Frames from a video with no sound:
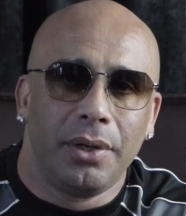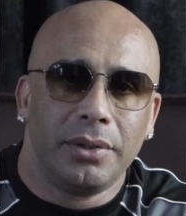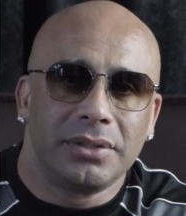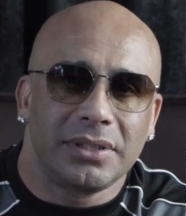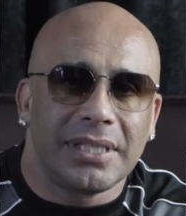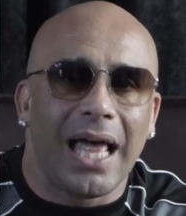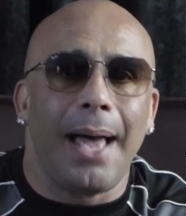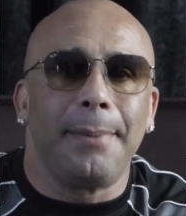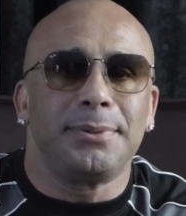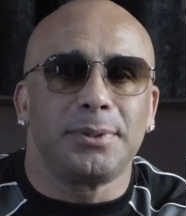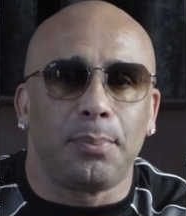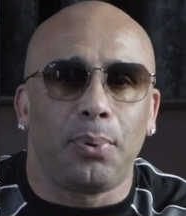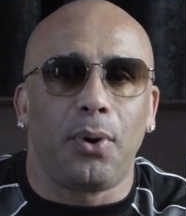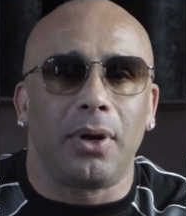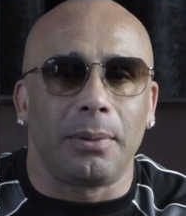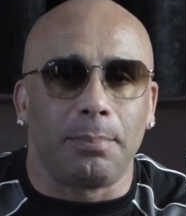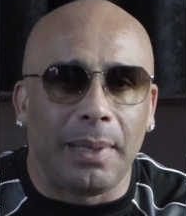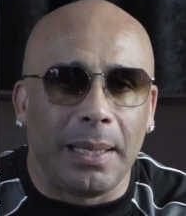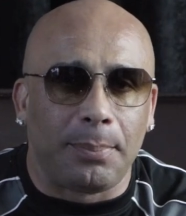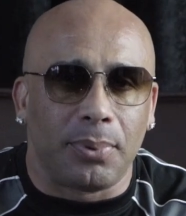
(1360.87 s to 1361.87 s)
Stop
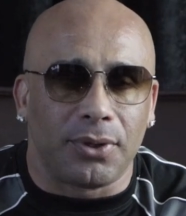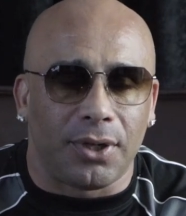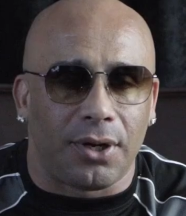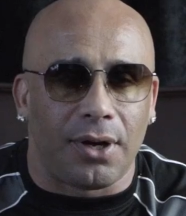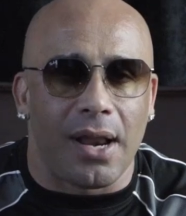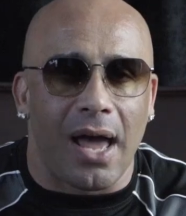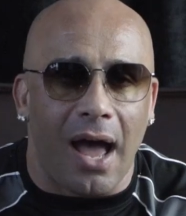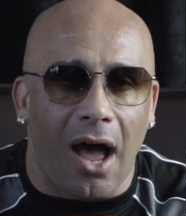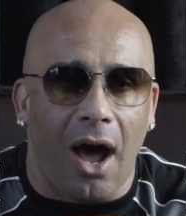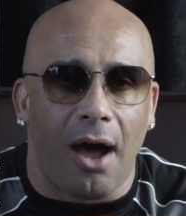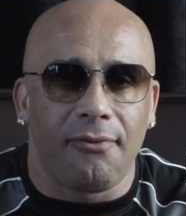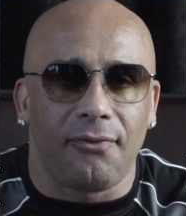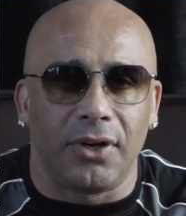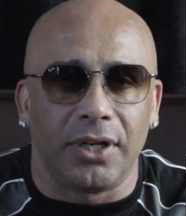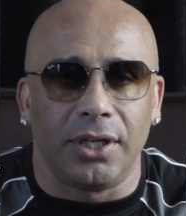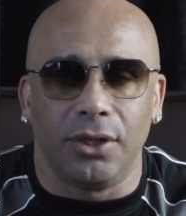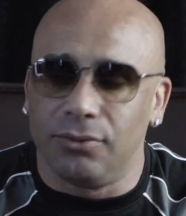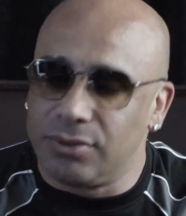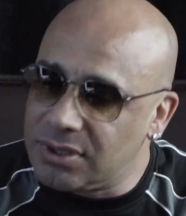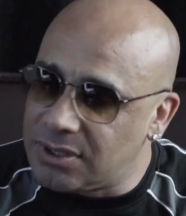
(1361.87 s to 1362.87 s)
supporting people that are not
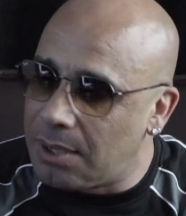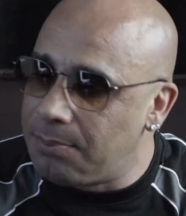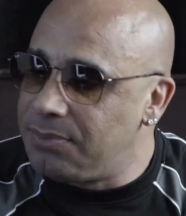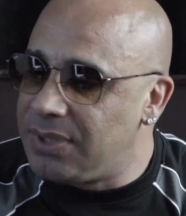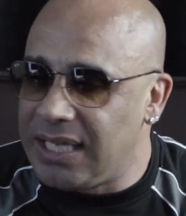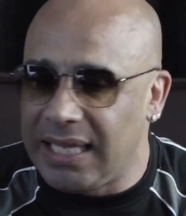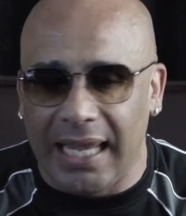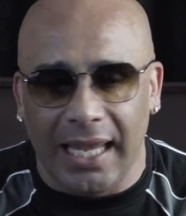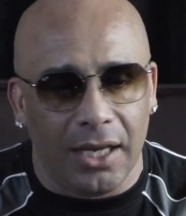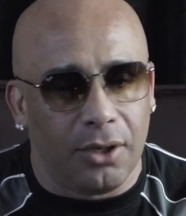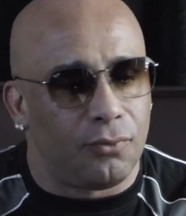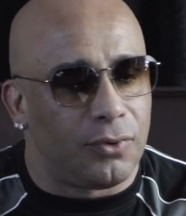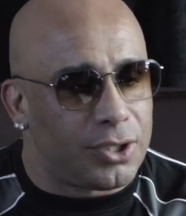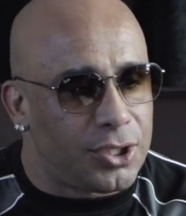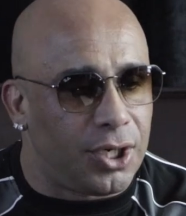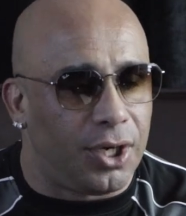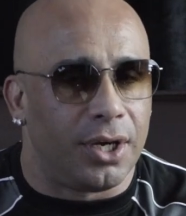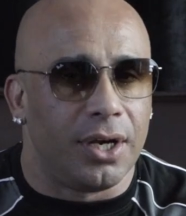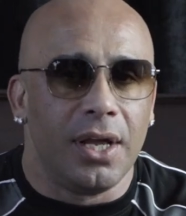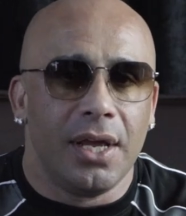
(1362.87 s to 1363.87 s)
offering you something in
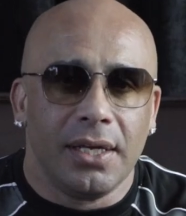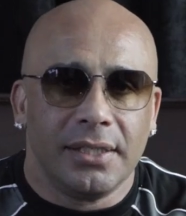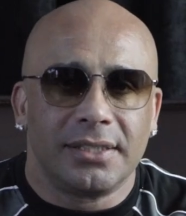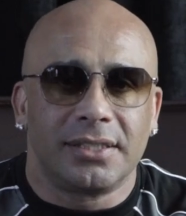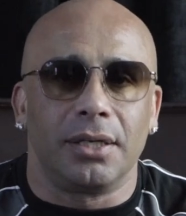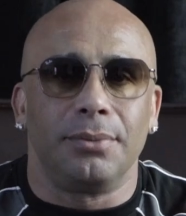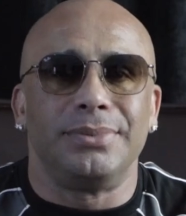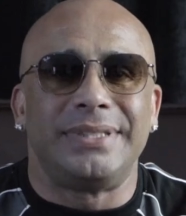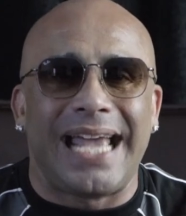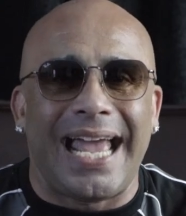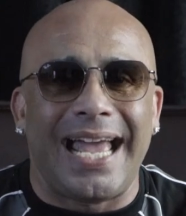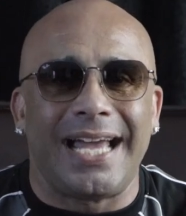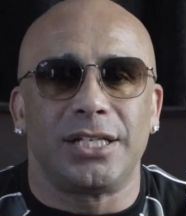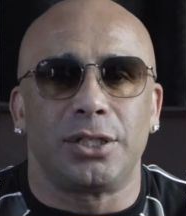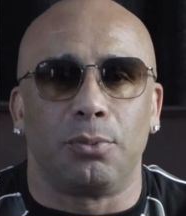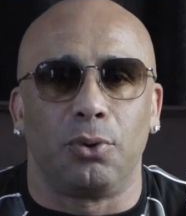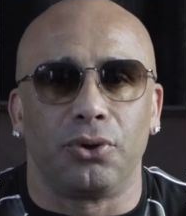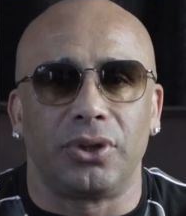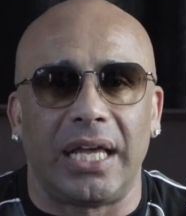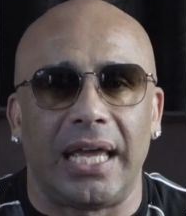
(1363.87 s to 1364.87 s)
return, some
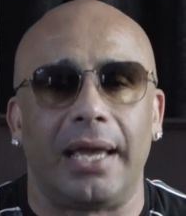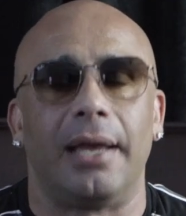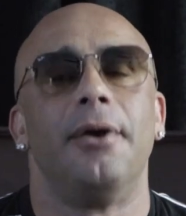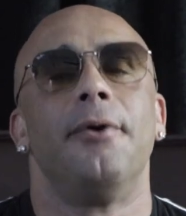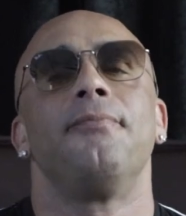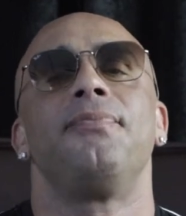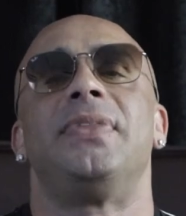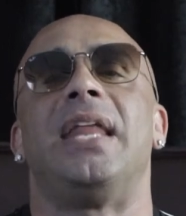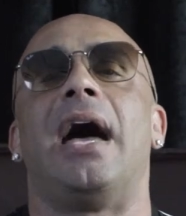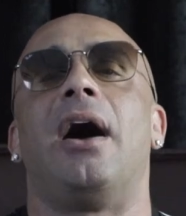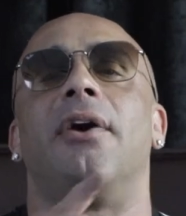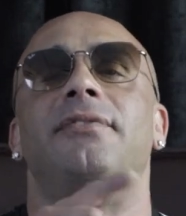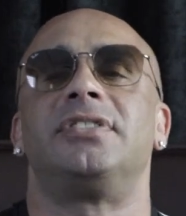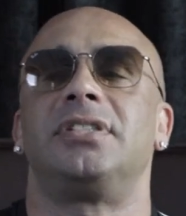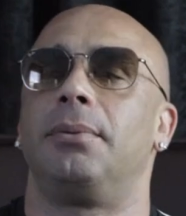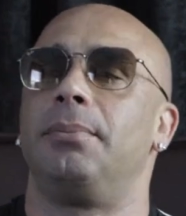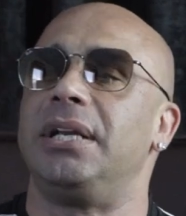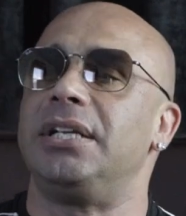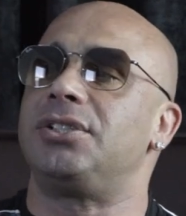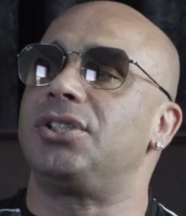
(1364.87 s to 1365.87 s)
tangible thing. Now, if
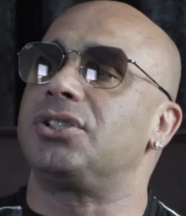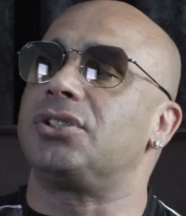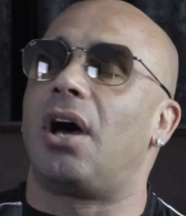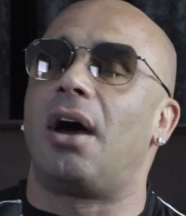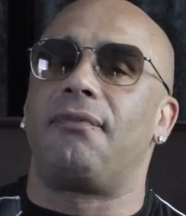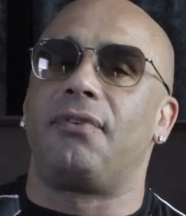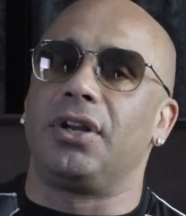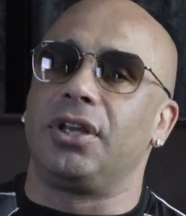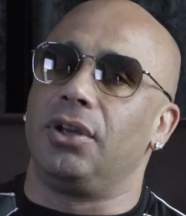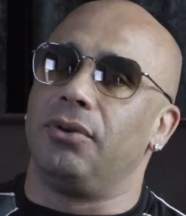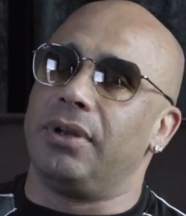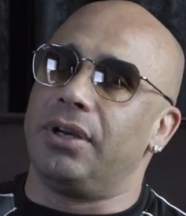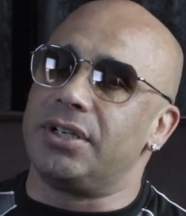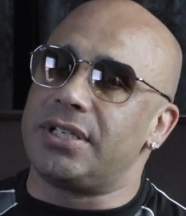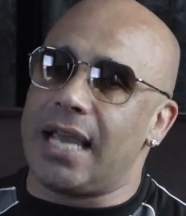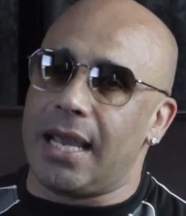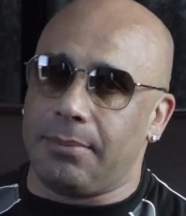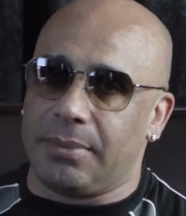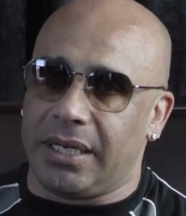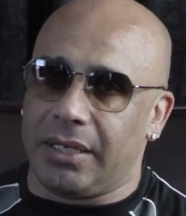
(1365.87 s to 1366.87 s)
somebody's just offering you
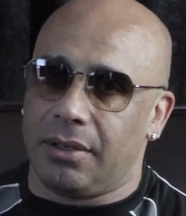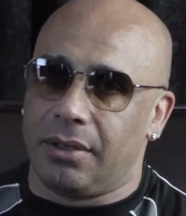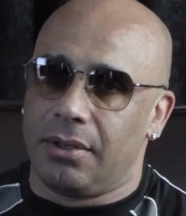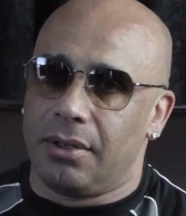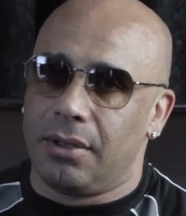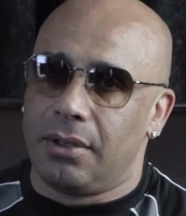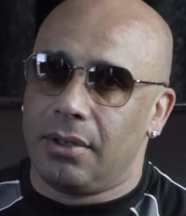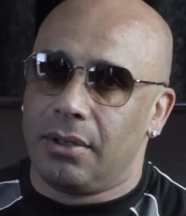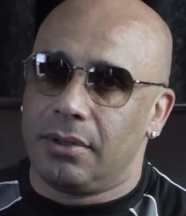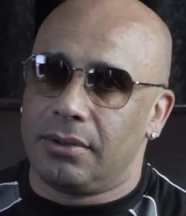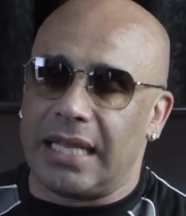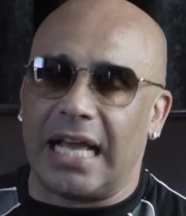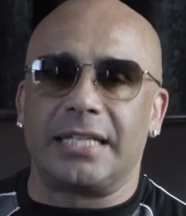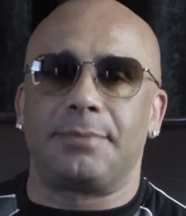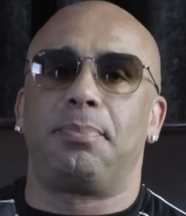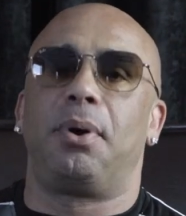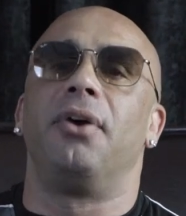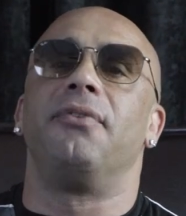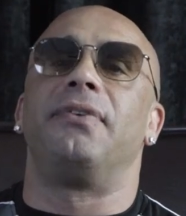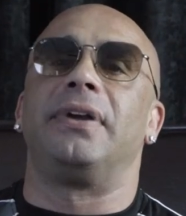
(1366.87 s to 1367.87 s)
entertainment, that's
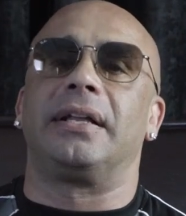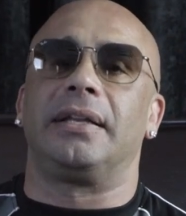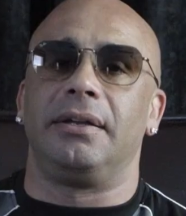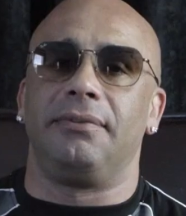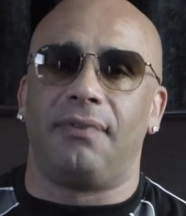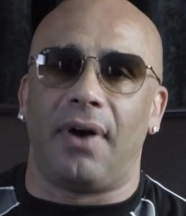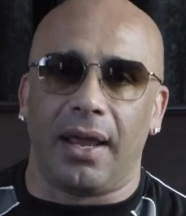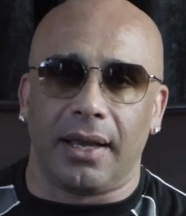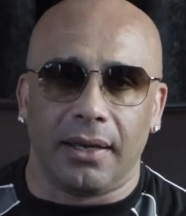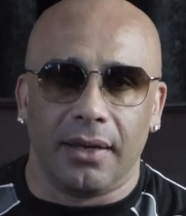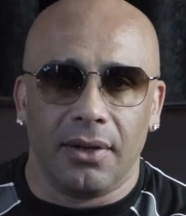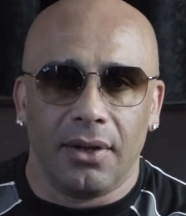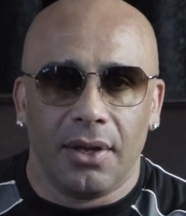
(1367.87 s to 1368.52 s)
perfectly fine.